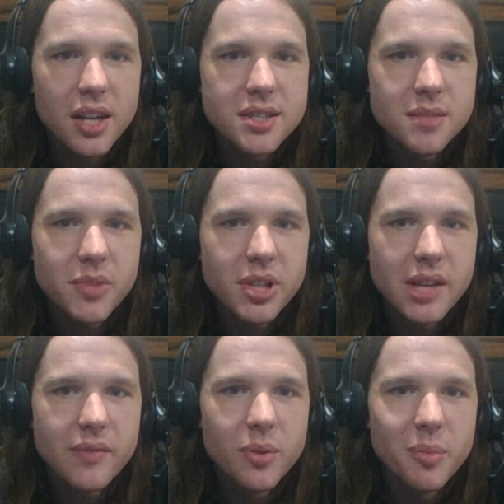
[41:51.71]
I simply
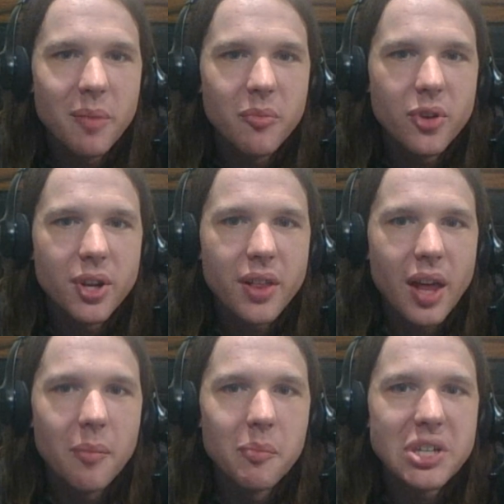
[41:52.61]
love remembering
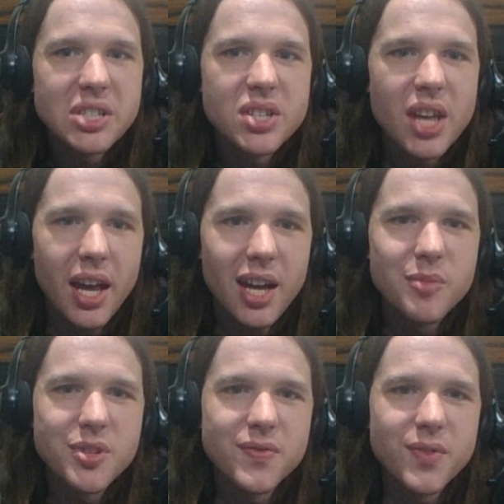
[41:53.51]
that bus
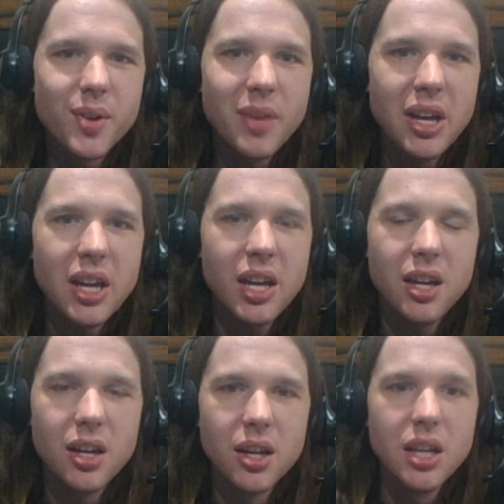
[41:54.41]
atmosphere in my
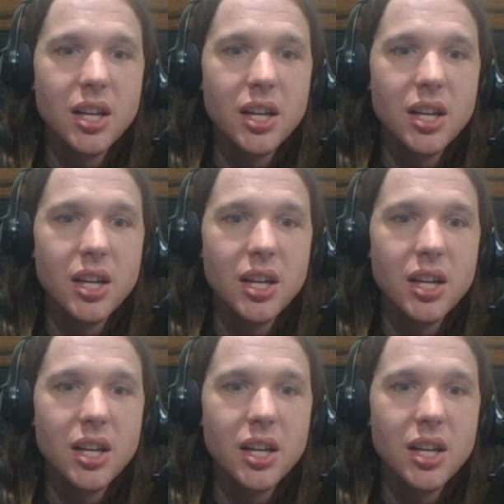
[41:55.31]
head,